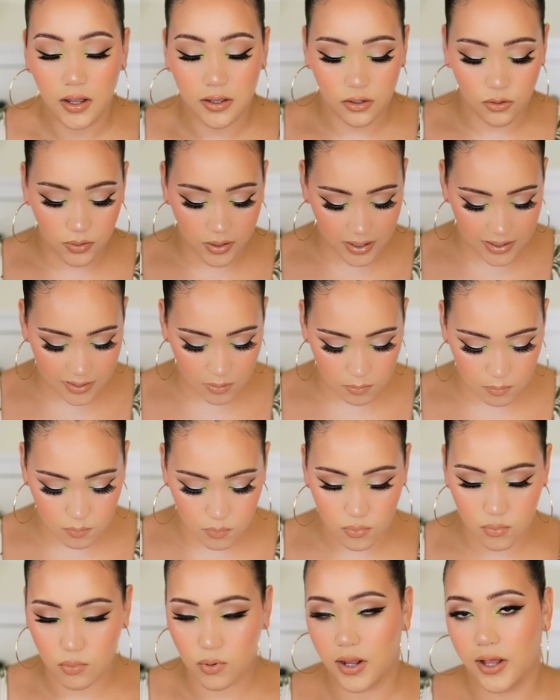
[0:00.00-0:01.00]
You get
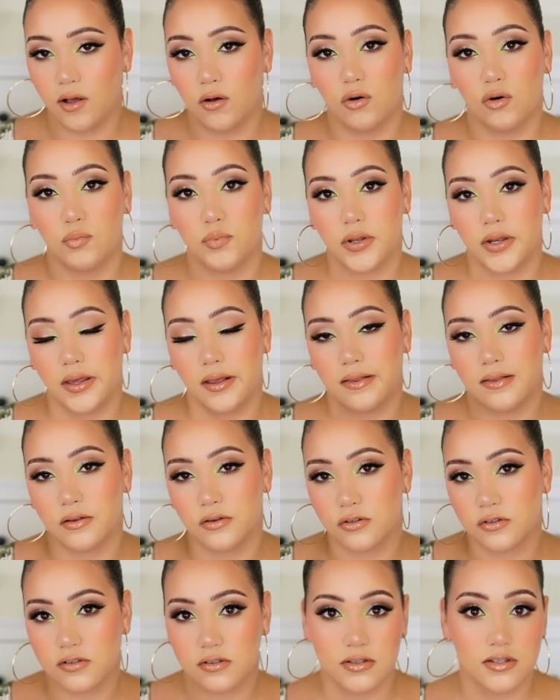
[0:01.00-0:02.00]
a bright opening.
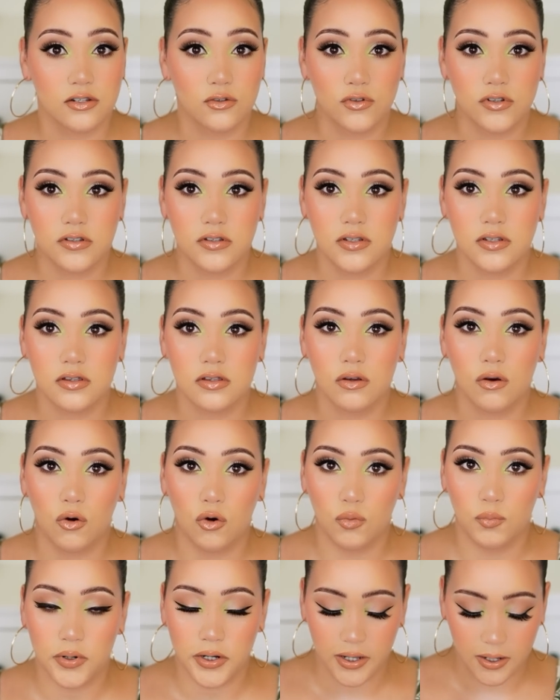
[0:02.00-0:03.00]
There's citrus in the
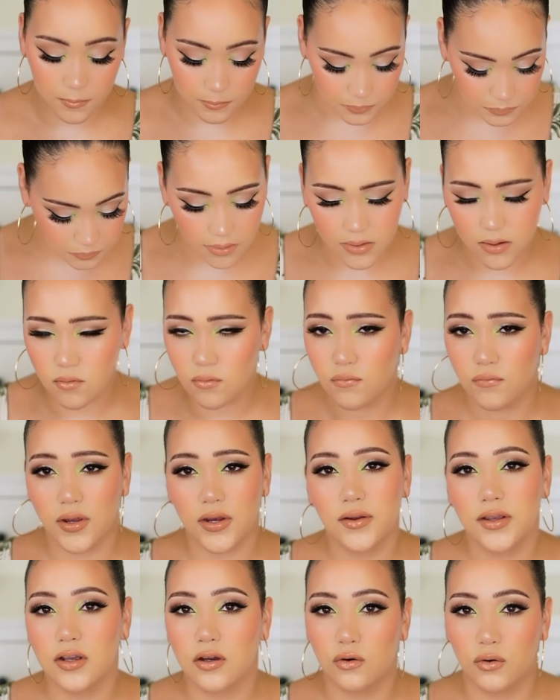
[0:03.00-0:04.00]
opening. And then very